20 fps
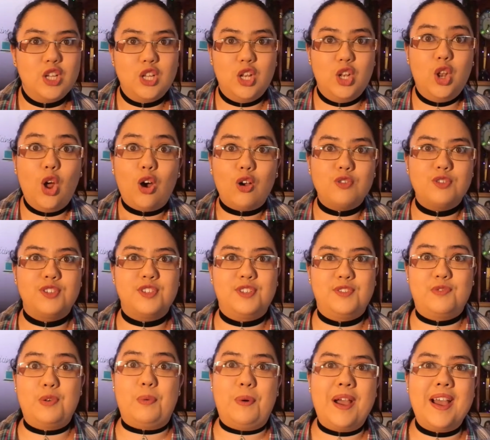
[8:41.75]
lost
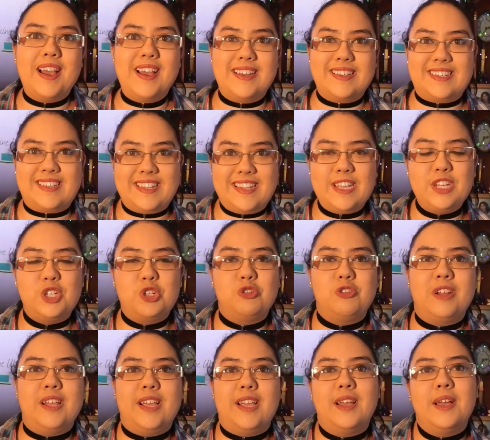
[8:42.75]
for words,
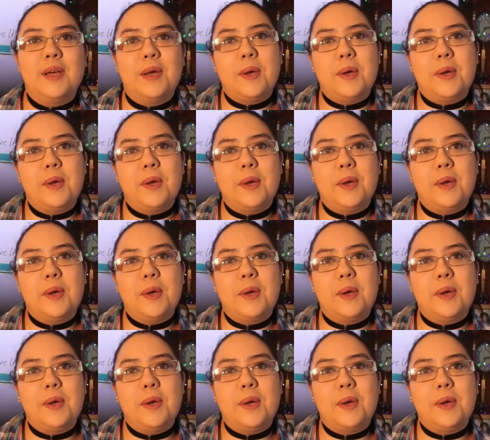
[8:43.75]
literally.